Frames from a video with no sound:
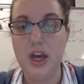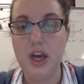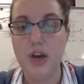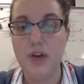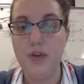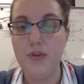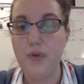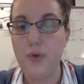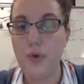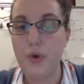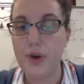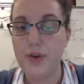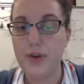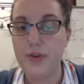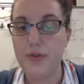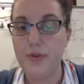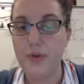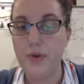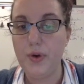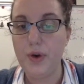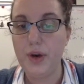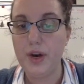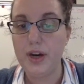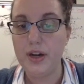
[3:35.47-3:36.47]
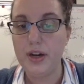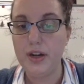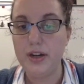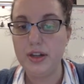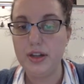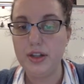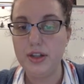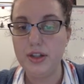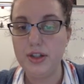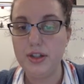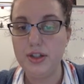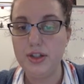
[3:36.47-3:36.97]
4 out of 4,
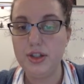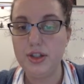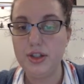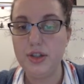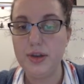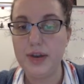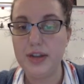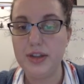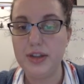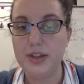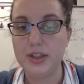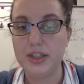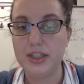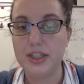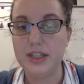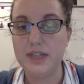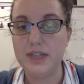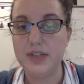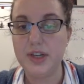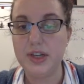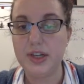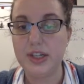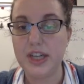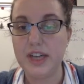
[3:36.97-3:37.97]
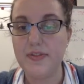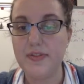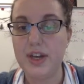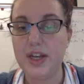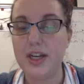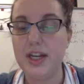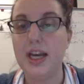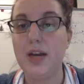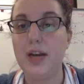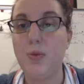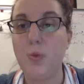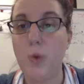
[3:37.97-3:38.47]
2 adjectives are given
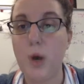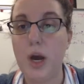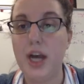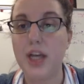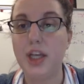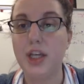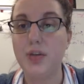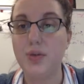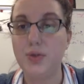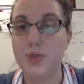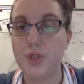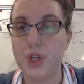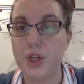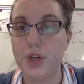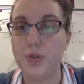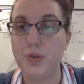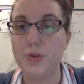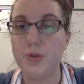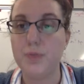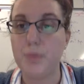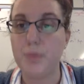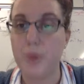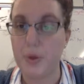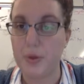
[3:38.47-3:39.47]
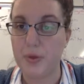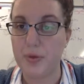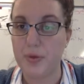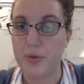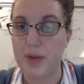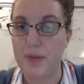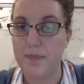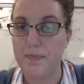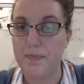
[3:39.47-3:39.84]
and why you chose both of them.